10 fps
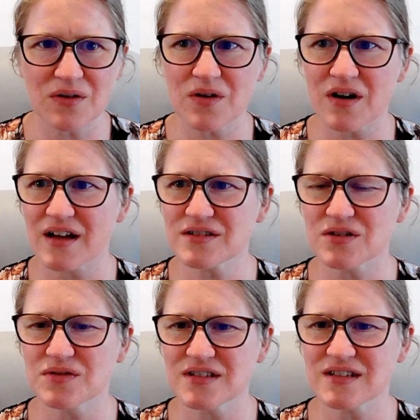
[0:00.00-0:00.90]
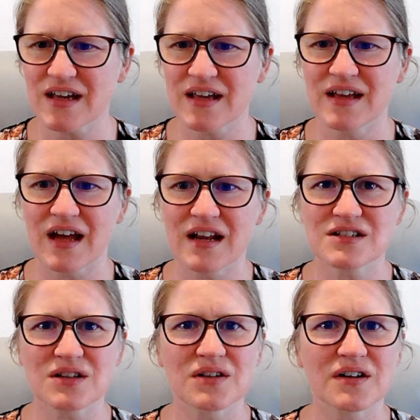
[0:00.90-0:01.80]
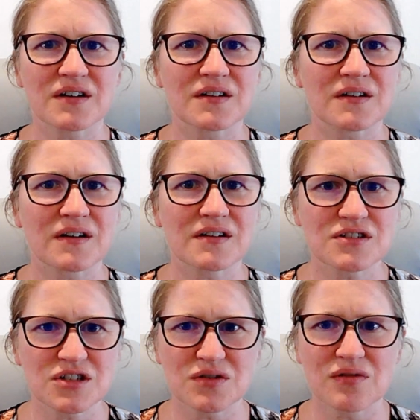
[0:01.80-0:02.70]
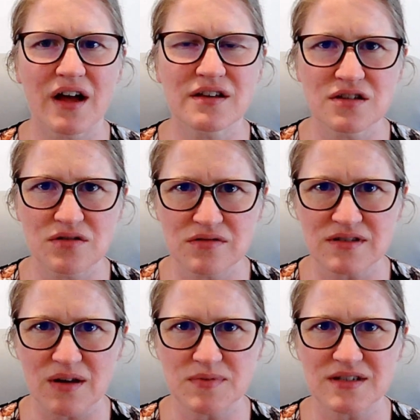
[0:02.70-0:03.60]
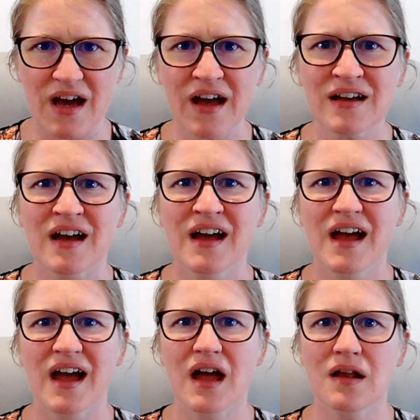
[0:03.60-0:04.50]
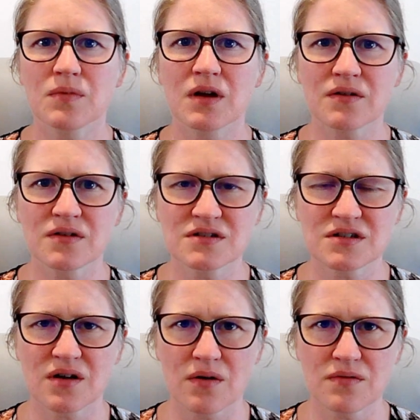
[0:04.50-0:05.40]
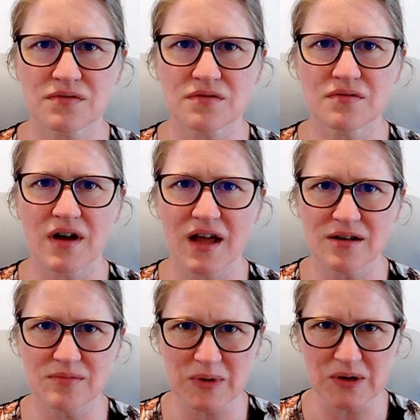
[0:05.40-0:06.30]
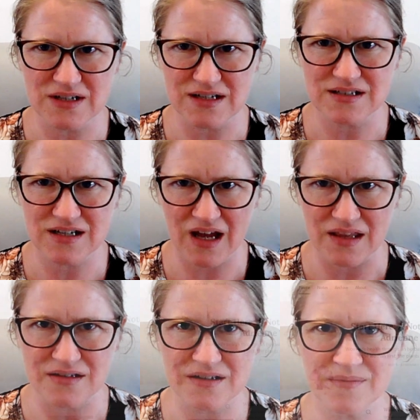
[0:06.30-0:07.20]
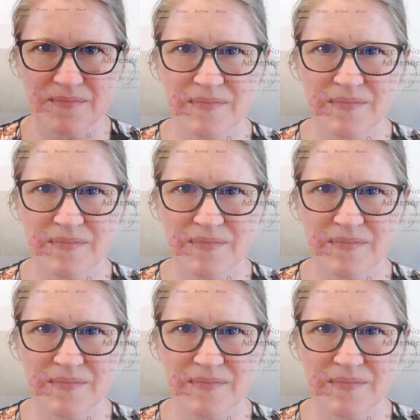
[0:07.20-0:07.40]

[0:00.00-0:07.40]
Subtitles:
or as close as I can get it to look to a new Substack, and we are going to go through and build it together.